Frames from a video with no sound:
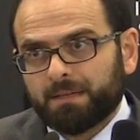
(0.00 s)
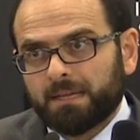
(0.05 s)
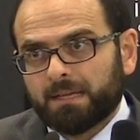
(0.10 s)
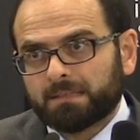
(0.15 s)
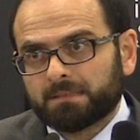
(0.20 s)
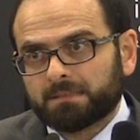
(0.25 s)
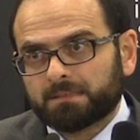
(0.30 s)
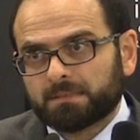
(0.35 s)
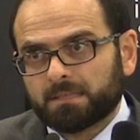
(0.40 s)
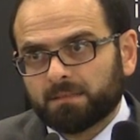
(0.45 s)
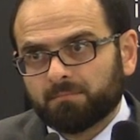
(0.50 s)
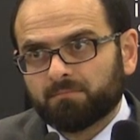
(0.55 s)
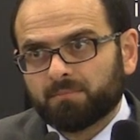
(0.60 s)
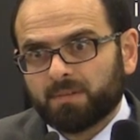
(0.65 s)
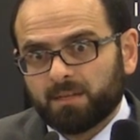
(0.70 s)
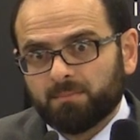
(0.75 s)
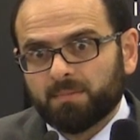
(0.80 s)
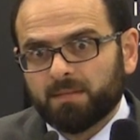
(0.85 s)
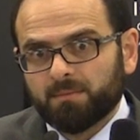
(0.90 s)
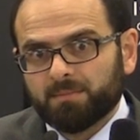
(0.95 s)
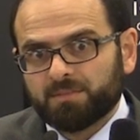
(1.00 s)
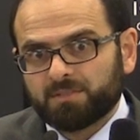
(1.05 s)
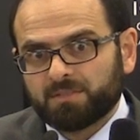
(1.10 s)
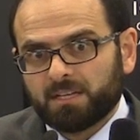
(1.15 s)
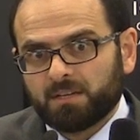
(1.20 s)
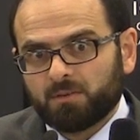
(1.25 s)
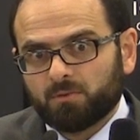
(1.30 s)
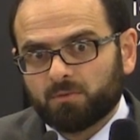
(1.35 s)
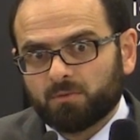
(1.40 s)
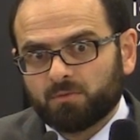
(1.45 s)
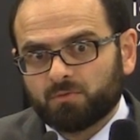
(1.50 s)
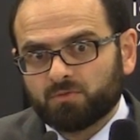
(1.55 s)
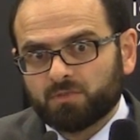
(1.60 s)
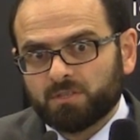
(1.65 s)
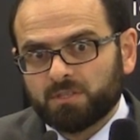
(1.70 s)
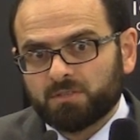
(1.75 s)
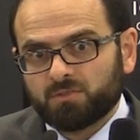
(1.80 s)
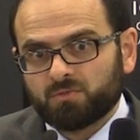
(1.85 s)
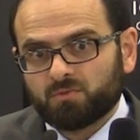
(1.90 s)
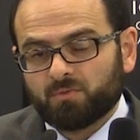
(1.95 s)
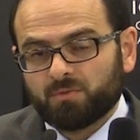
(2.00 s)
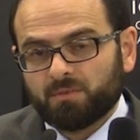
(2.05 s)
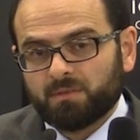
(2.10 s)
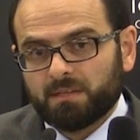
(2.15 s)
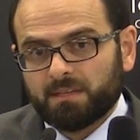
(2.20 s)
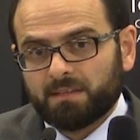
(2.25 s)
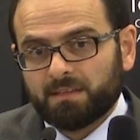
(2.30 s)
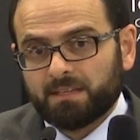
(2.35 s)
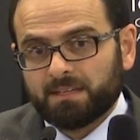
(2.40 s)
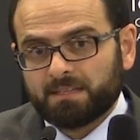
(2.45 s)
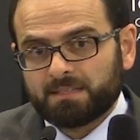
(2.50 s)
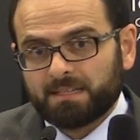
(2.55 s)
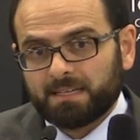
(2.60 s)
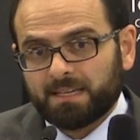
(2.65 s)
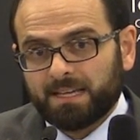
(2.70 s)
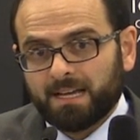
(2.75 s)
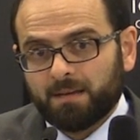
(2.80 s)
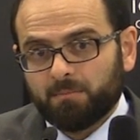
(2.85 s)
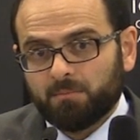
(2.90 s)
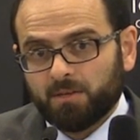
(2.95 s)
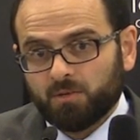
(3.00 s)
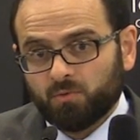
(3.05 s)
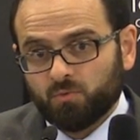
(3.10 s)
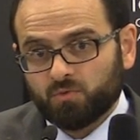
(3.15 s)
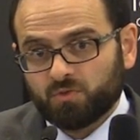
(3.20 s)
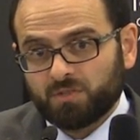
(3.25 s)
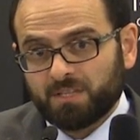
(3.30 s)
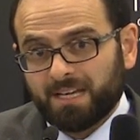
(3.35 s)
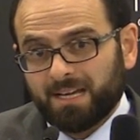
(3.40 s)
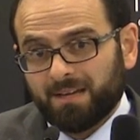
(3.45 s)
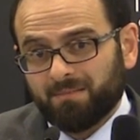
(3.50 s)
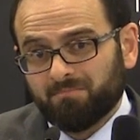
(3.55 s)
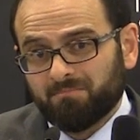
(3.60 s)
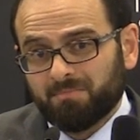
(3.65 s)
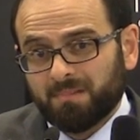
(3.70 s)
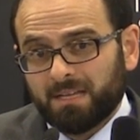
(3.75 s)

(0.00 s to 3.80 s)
has some problem in psychology, so there is a gap, huge gap,